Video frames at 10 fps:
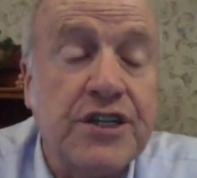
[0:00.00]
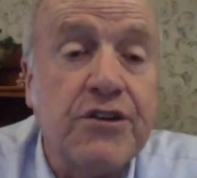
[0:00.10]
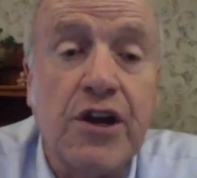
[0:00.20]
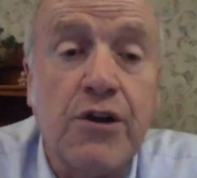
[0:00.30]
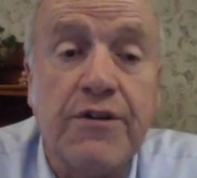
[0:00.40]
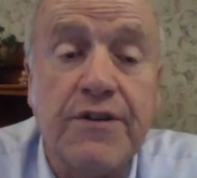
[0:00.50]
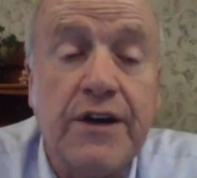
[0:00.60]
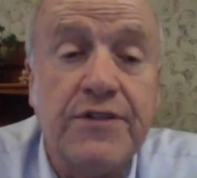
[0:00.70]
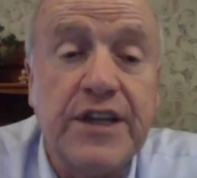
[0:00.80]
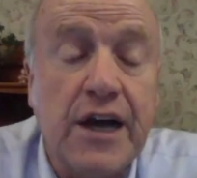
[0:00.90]
you know
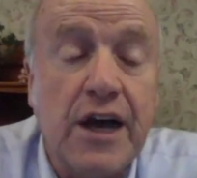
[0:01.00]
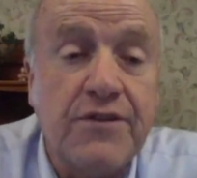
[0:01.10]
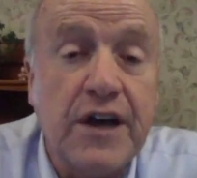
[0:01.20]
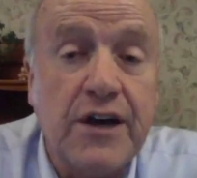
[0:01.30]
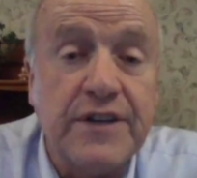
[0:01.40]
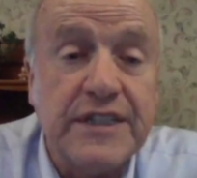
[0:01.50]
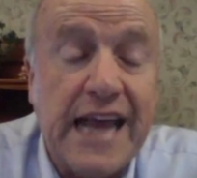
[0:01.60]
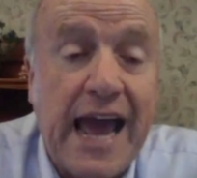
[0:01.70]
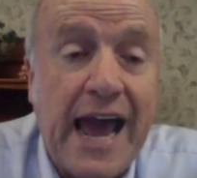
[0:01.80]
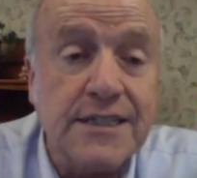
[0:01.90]
of the of, of a
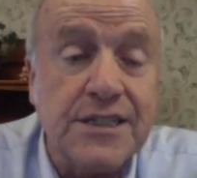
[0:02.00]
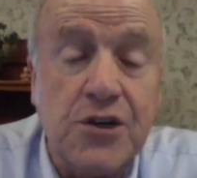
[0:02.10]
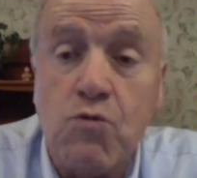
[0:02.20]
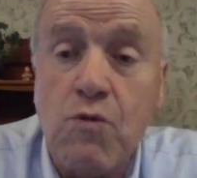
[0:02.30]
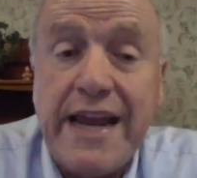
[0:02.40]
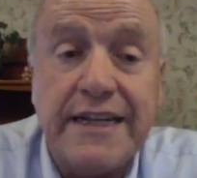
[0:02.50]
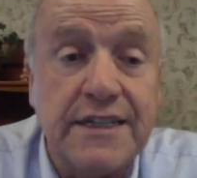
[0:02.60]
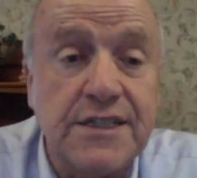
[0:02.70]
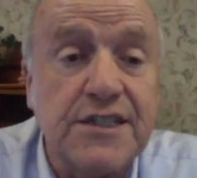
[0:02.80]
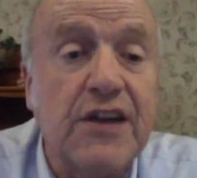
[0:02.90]
tax and a rate
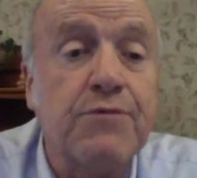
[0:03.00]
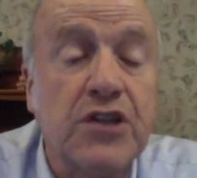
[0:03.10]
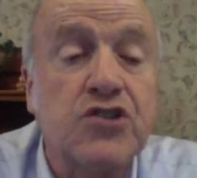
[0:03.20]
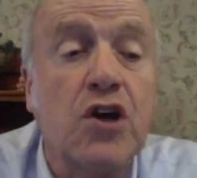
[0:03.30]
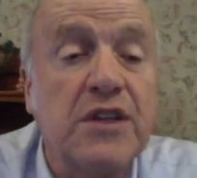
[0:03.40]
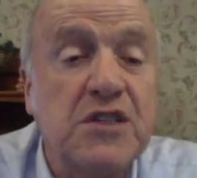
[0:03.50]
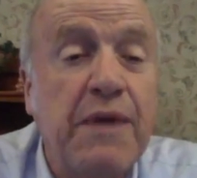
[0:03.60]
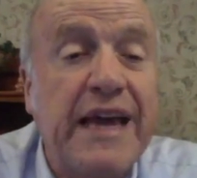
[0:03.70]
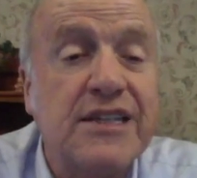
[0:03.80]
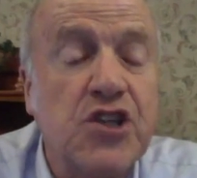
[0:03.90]
and stuff but it's always
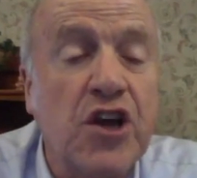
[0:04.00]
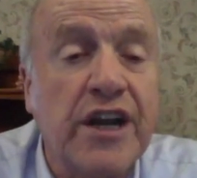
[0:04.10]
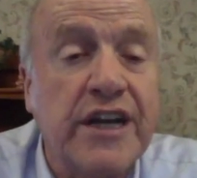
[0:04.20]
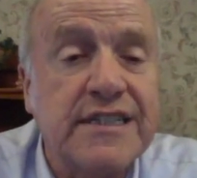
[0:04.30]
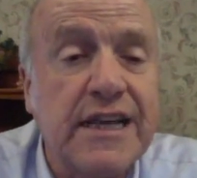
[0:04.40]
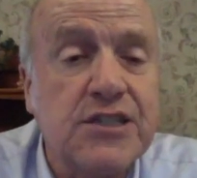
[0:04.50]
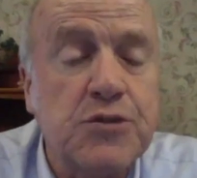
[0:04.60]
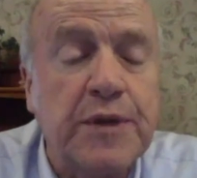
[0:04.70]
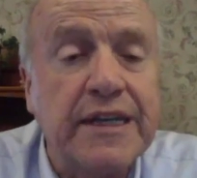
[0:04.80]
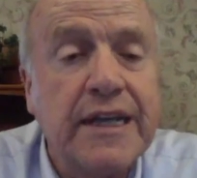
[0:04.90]
based on an
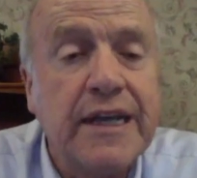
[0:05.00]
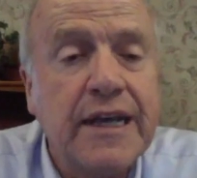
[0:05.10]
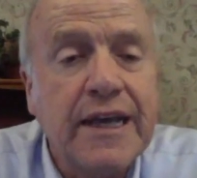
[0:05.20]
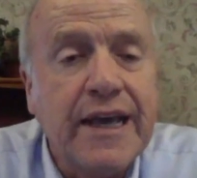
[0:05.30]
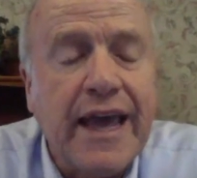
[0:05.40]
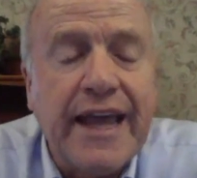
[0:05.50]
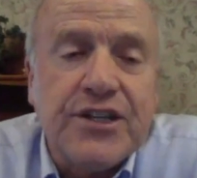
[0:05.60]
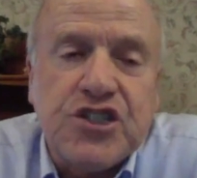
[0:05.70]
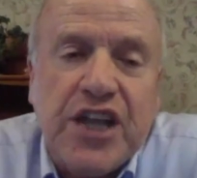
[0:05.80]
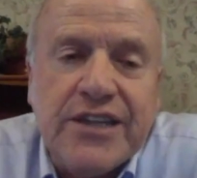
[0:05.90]
assessment and it
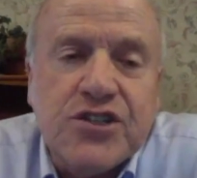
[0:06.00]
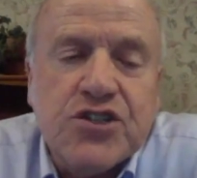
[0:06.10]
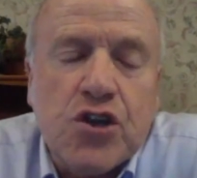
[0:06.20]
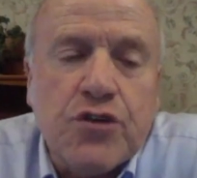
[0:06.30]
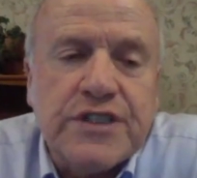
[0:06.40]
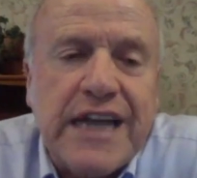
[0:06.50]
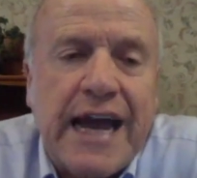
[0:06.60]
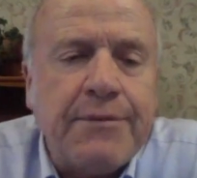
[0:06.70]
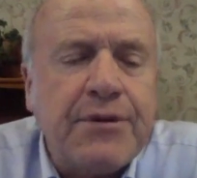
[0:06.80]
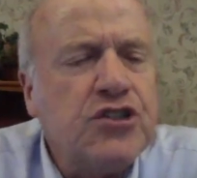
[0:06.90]
changes over
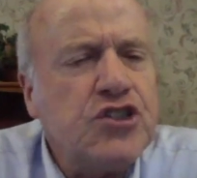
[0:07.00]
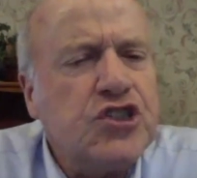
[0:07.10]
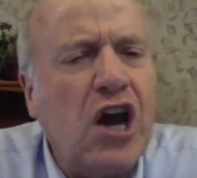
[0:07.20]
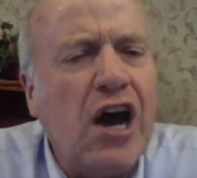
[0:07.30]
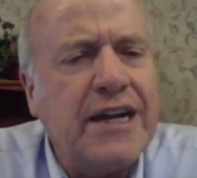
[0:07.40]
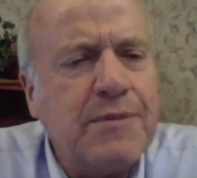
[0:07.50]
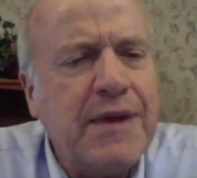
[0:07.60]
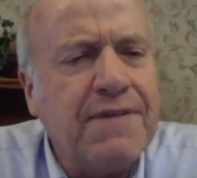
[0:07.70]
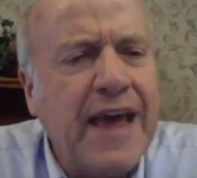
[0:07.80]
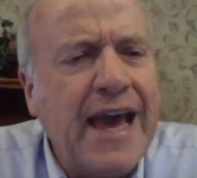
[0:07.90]
time can you just talk about
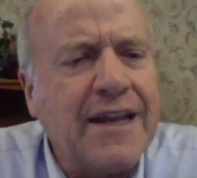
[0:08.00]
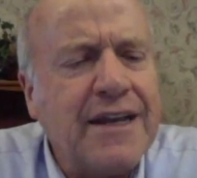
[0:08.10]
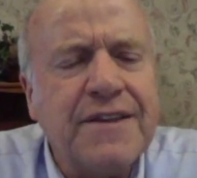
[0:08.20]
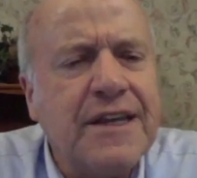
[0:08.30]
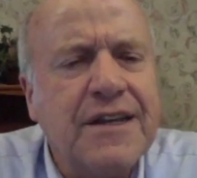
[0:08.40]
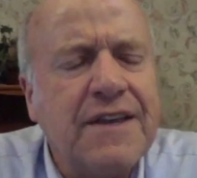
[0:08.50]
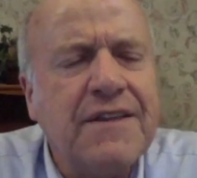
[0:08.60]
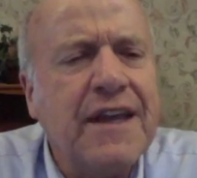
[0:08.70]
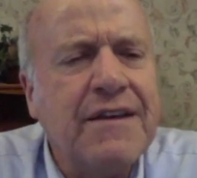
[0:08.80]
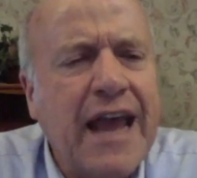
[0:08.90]
that and then and
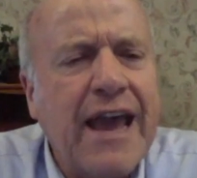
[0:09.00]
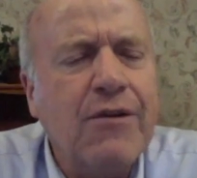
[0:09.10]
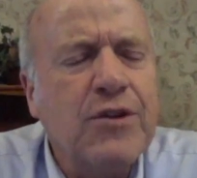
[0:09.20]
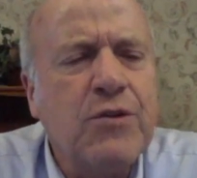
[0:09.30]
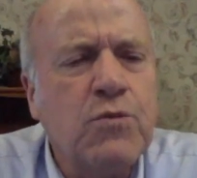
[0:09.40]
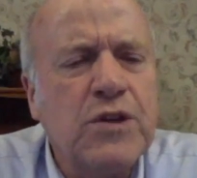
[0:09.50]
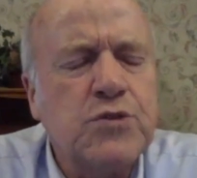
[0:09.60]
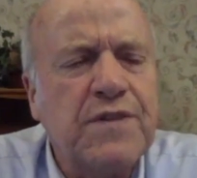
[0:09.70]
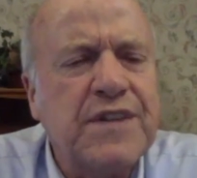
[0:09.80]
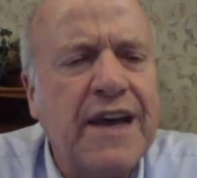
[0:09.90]
then and then once
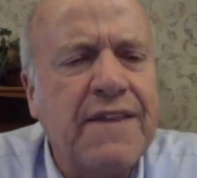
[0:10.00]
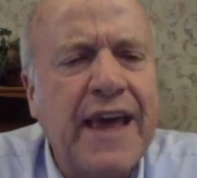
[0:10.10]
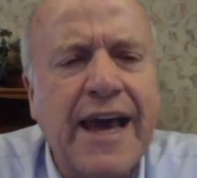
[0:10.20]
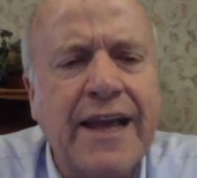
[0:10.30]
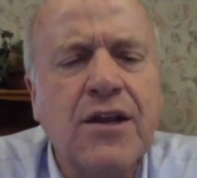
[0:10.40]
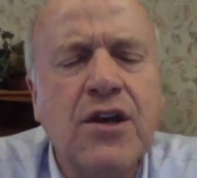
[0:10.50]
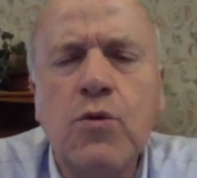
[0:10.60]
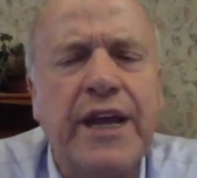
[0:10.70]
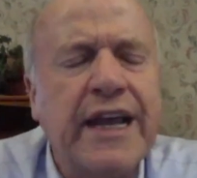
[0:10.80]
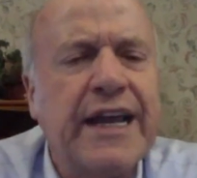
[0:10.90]
we've done that
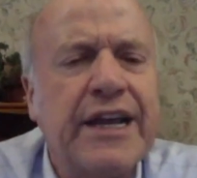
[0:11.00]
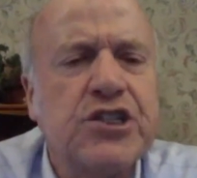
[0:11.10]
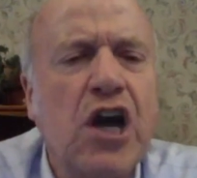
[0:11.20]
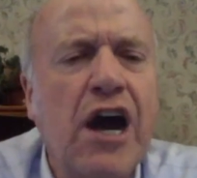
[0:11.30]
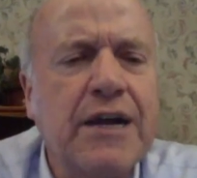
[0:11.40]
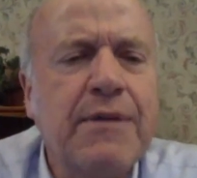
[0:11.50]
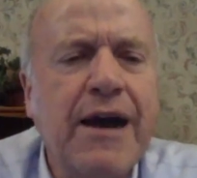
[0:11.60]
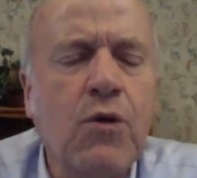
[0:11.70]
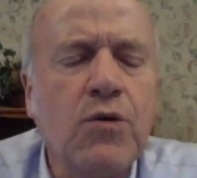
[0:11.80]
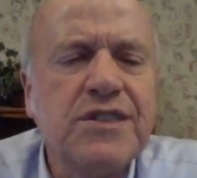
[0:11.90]
we can kind of talk
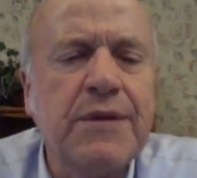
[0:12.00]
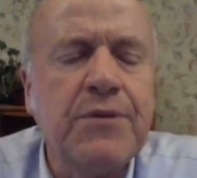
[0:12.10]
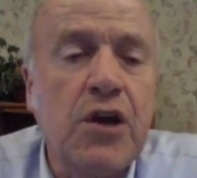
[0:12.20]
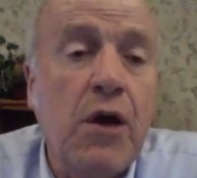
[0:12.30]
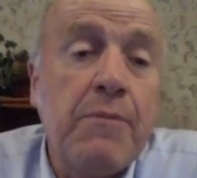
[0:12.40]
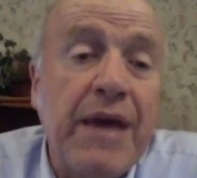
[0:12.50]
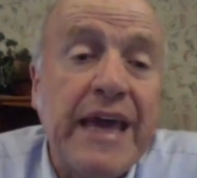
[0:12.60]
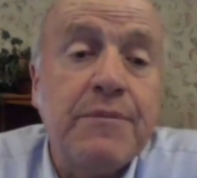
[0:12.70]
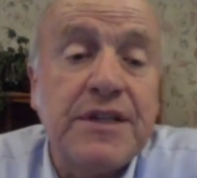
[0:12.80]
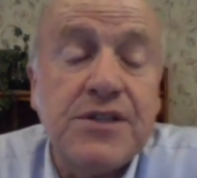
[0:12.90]
about some, you know,
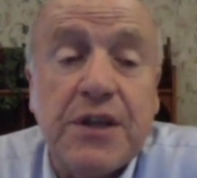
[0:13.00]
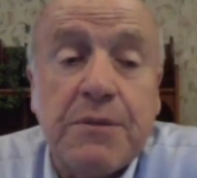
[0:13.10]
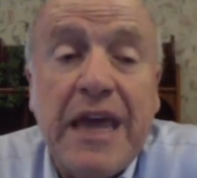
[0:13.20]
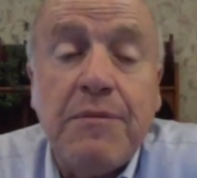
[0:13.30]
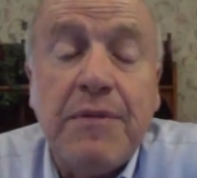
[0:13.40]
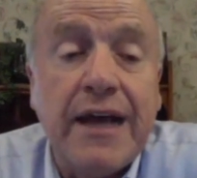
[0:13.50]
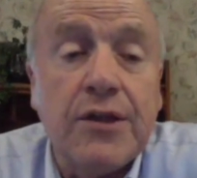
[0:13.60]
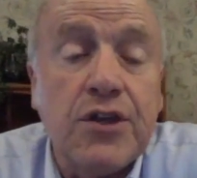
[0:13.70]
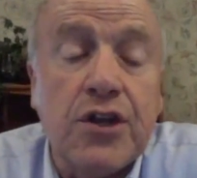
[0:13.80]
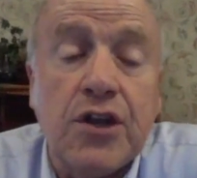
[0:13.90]
abatements that maybe
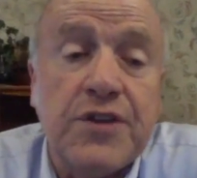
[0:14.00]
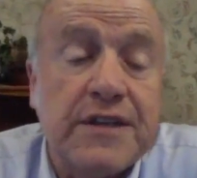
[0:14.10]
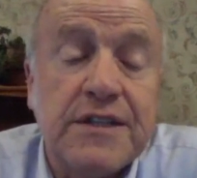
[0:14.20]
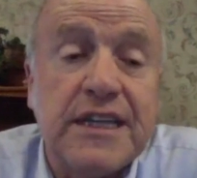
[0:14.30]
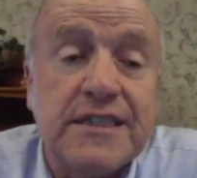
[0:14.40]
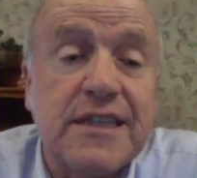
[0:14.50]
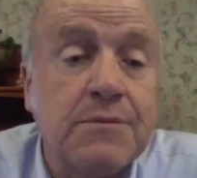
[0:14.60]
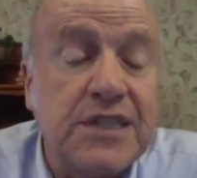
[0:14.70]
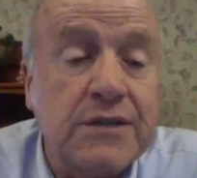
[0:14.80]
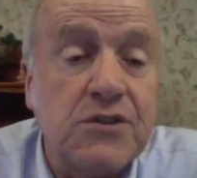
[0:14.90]
el- you know, that, that some
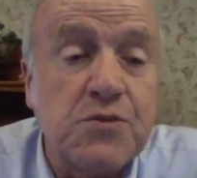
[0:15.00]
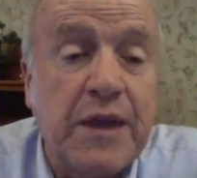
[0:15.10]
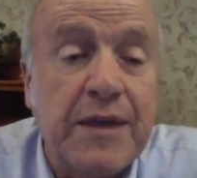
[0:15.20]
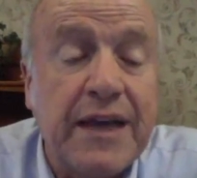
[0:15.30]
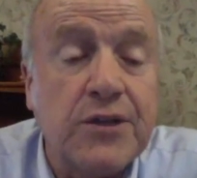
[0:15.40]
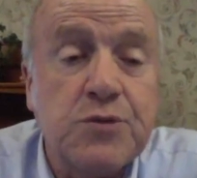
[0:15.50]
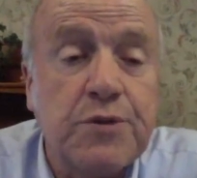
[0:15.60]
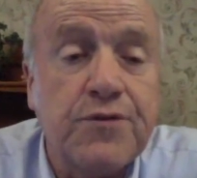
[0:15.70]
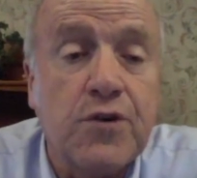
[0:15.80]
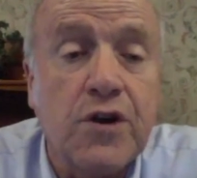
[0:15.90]
seniors may be
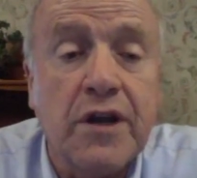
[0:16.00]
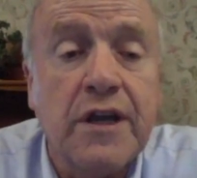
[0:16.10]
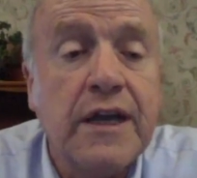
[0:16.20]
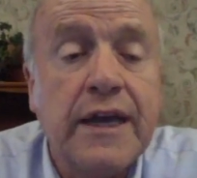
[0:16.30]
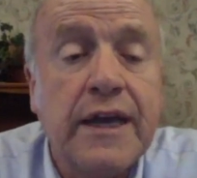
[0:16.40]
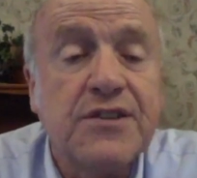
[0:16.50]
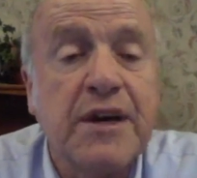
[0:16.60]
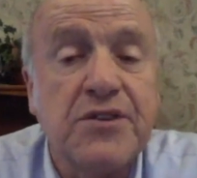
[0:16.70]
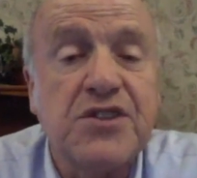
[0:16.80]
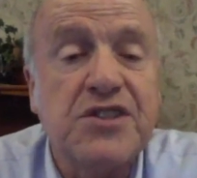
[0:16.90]
eligible for and some
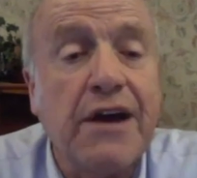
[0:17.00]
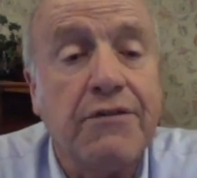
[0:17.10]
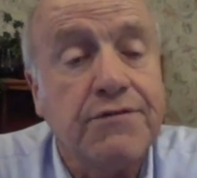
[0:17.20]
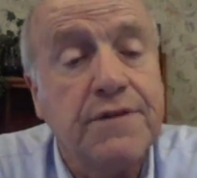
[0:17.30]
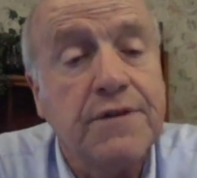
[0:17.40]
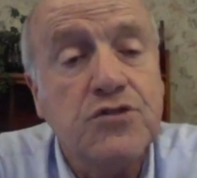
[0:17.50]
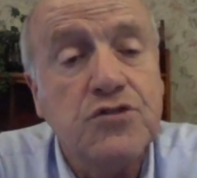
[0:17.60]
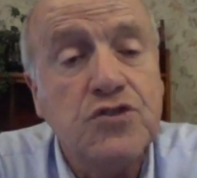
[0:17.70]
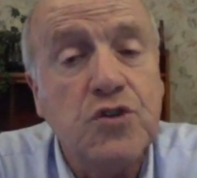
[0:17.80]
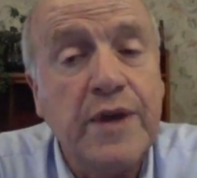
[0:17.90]
other stuff.
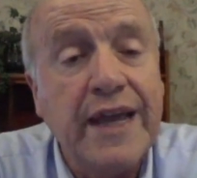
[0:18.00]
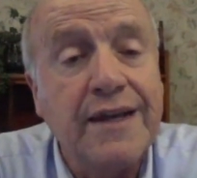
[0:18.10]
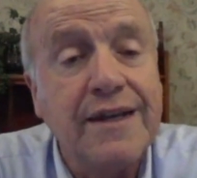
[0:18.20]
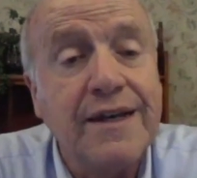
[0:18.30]
Go in.